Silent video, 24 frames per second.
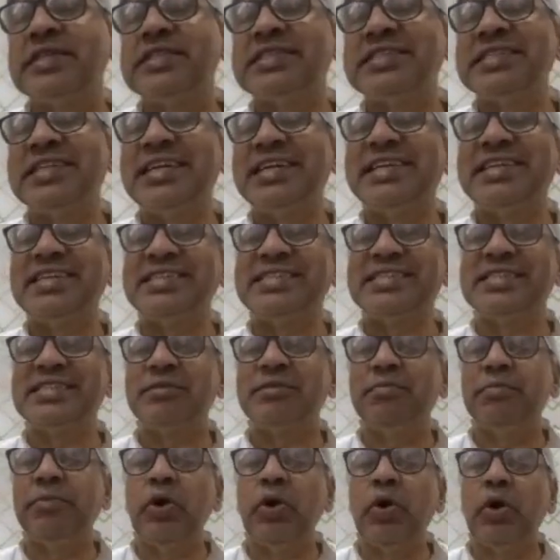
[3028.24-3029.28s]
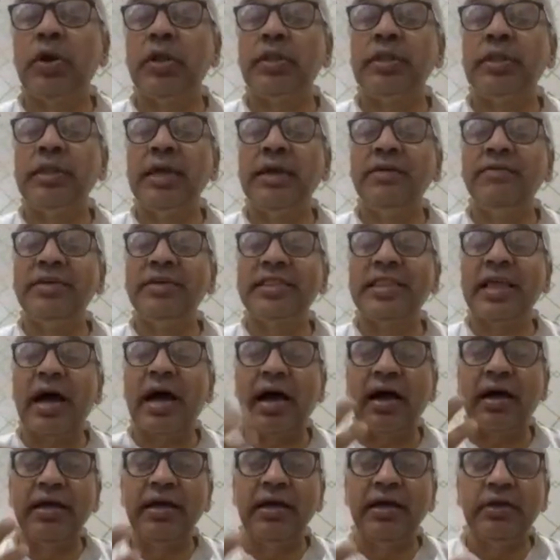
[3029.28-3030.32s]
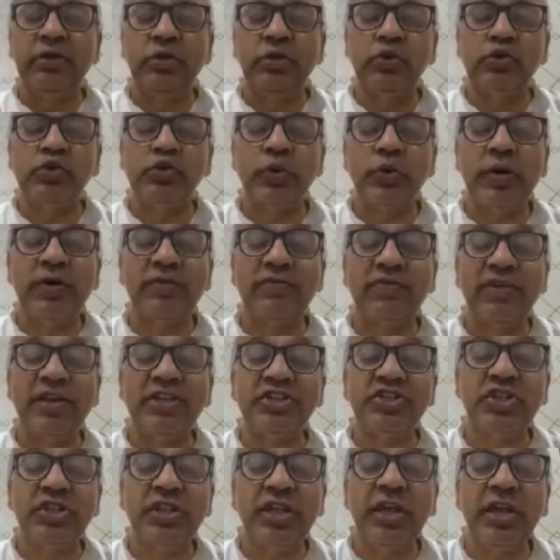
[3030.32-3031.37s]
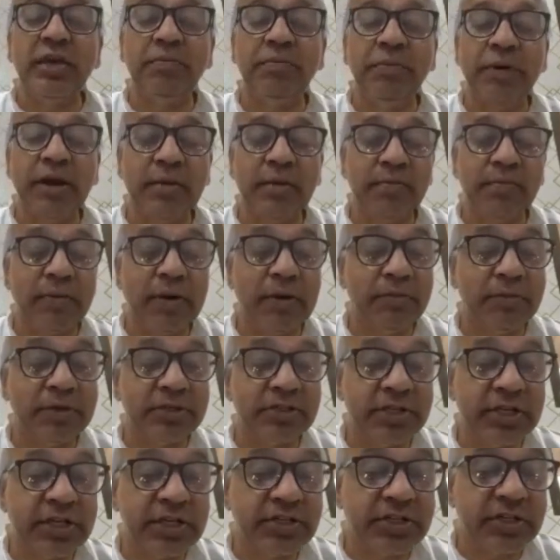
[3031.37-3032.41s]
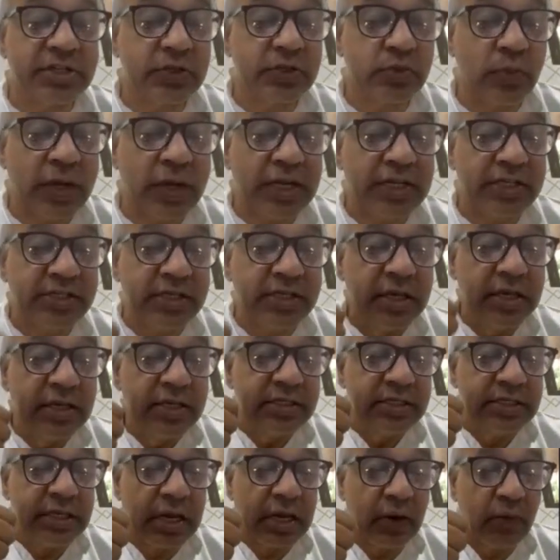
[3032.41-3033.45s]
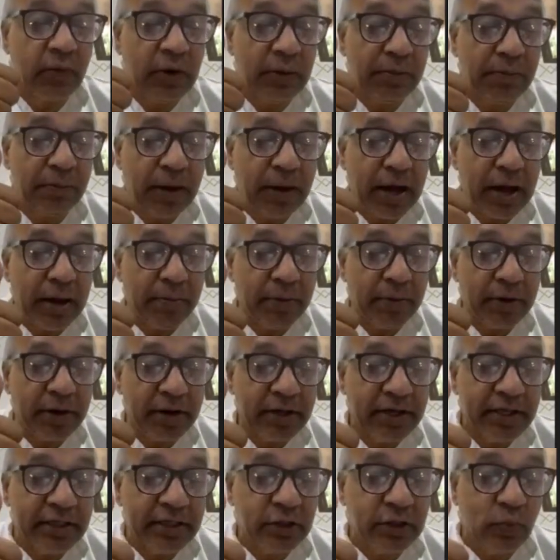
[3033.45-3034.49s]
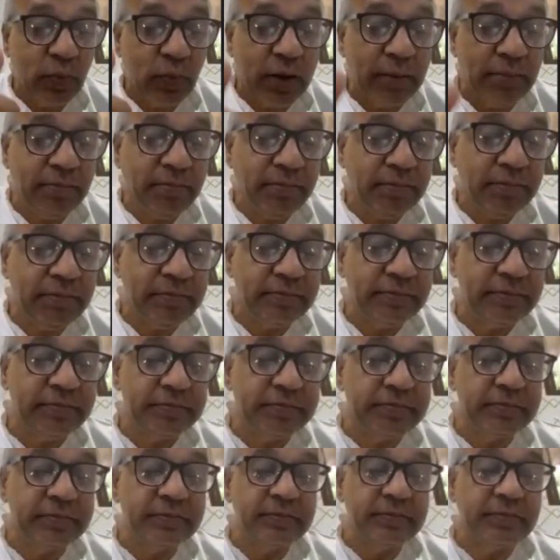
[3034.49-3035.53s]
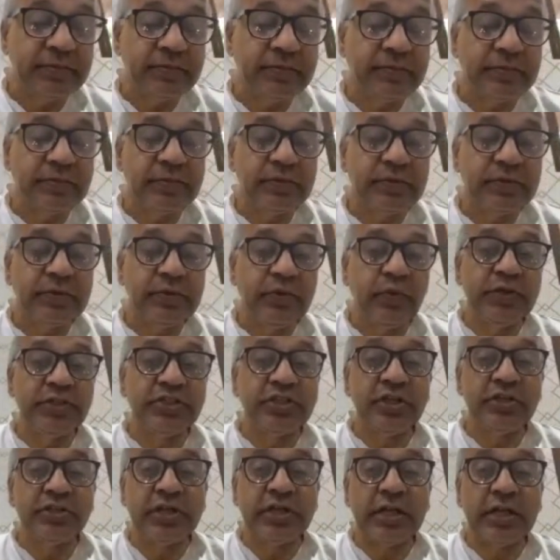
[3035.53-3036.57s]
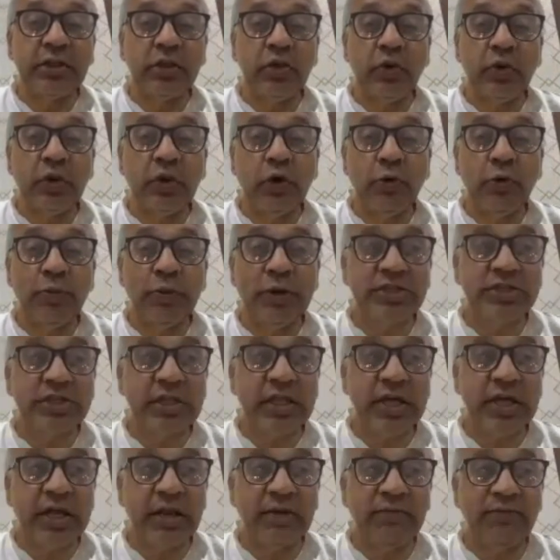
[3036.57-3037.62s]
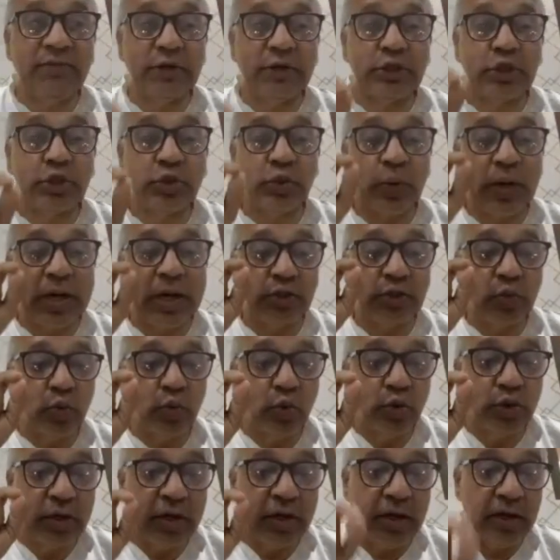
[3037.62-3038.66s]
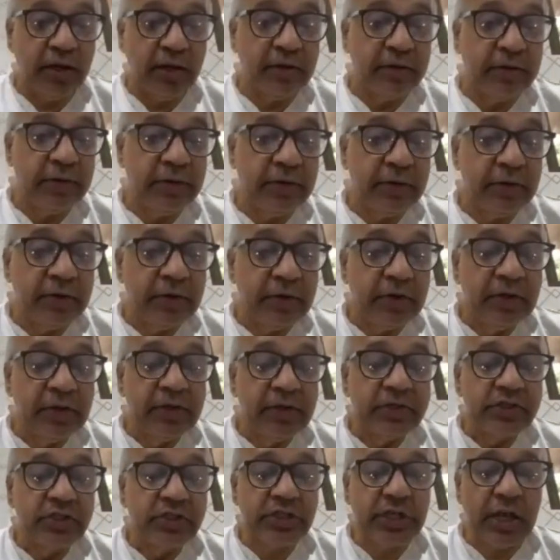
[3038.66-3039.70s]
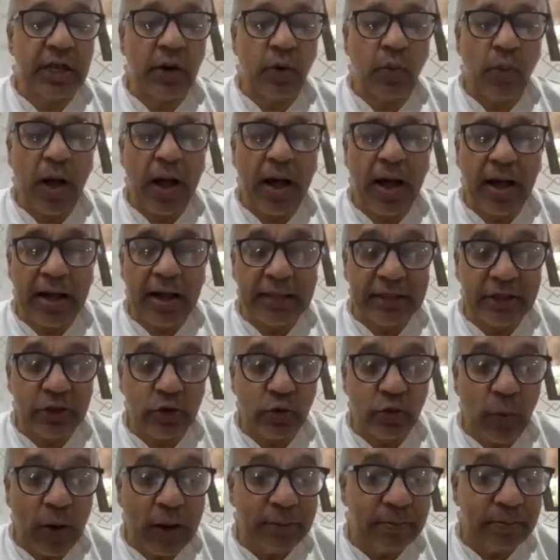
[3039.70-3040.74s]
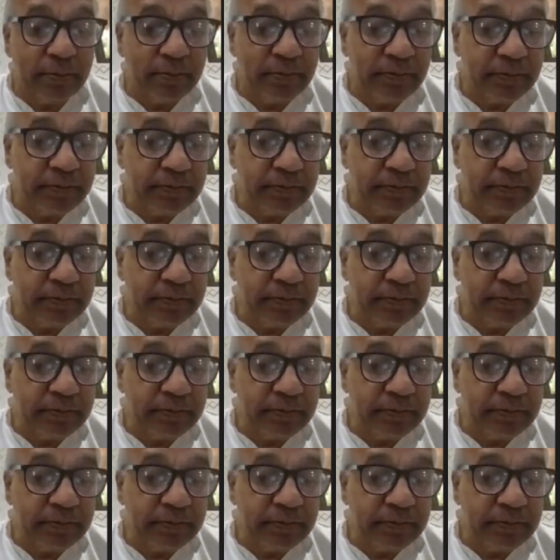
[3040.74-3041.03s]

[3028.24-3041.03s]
status, beyond devata, those who have reached the parabrahma status. One is sarva papa rahitvam, which the Chandogya Upanishad refers to as udha. Sarvagatvam.